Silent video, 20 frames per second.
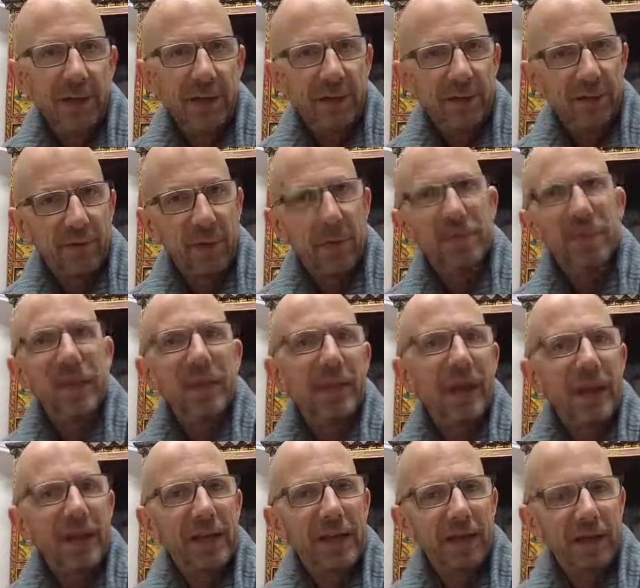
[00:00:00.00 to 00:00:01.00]
something
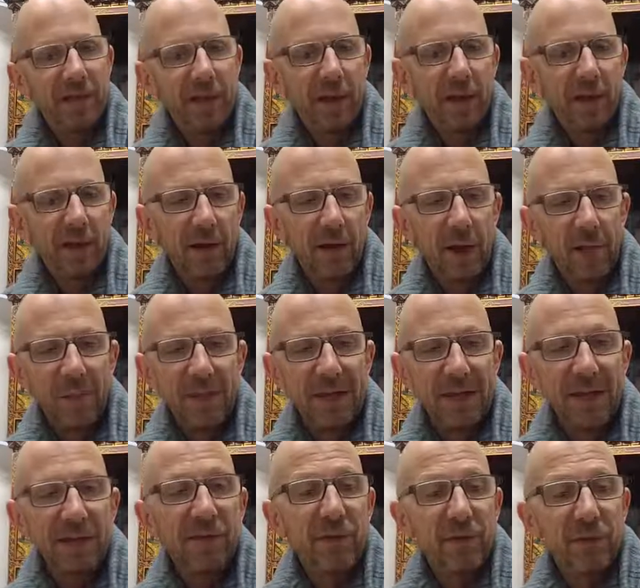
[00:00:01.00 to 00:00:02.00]
that is a
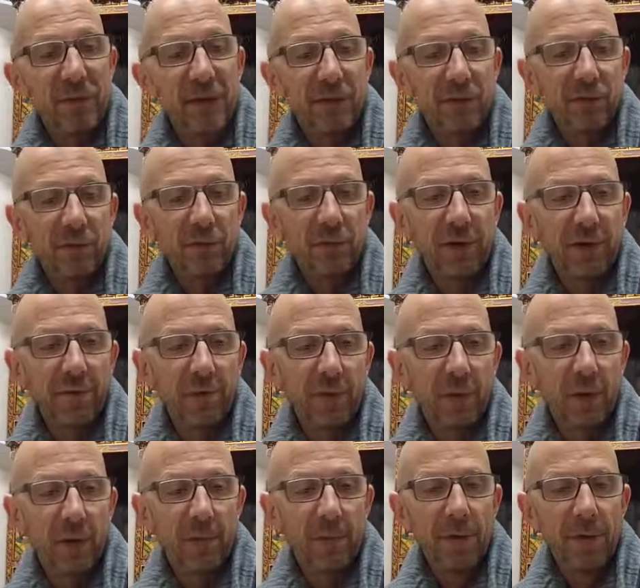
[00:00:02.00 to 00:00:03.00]
piece of history
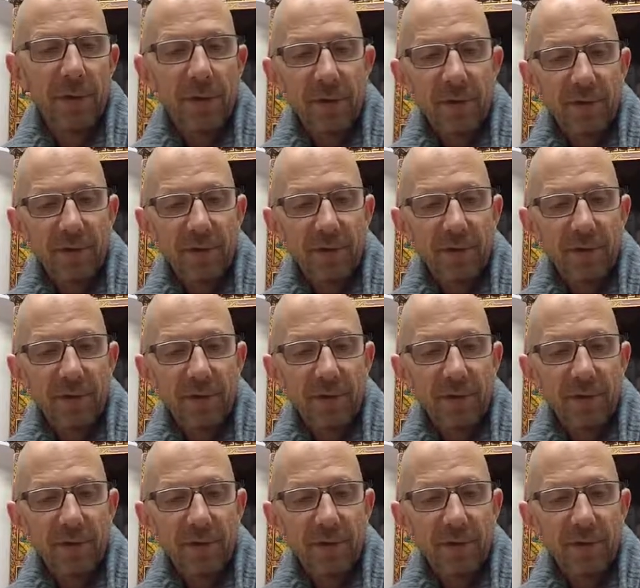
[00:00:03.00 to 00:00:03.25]
from